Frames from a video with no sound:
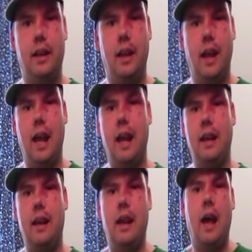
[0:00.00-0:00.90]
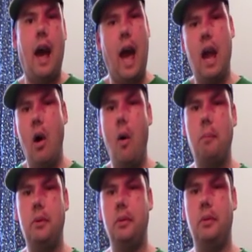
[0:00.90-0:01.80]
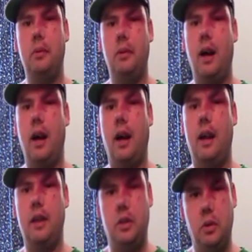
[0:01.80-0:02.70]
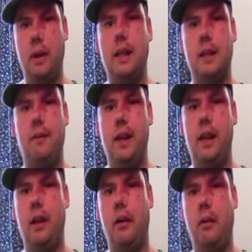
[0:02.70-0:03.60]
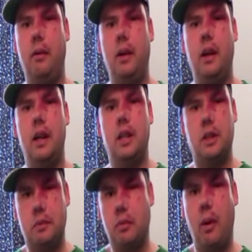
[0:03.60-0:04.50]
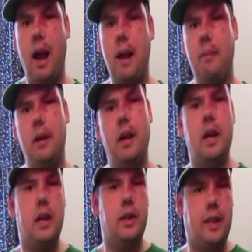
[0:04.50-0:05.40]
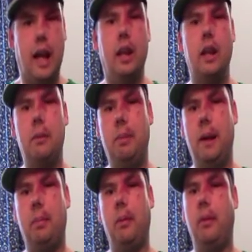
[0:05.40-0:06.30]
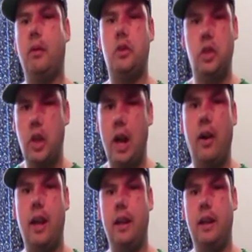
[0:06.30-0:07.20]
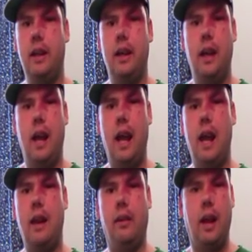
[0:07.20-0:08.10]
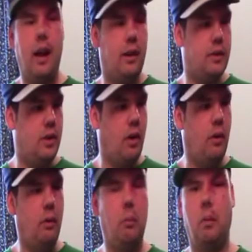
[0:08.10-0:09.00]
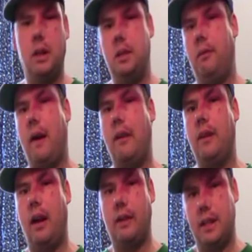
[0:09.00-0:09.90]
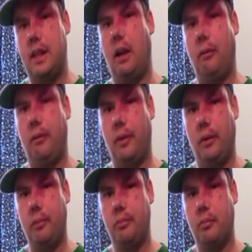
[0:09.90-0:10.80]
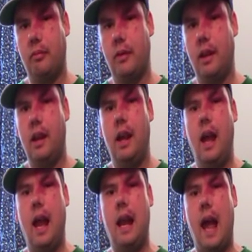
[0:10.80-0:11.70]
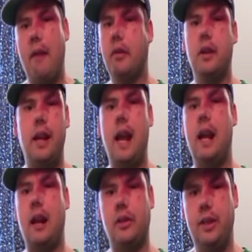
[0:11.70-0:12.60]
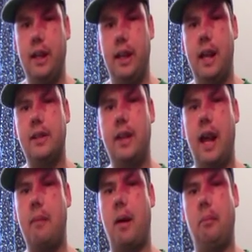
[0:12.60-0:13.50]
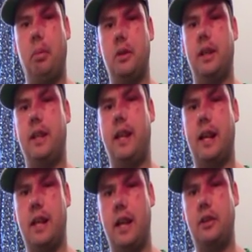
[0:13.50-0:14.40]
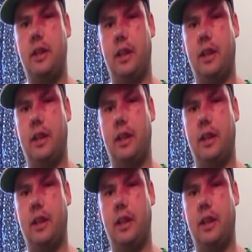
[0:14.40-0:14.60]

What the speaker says: And I hope you enjoyed this video. Subscribe, tell other people, share it, and let others know what you found out that's helpful. And have a good day, and I'll see you the next time on Pushing Technology to the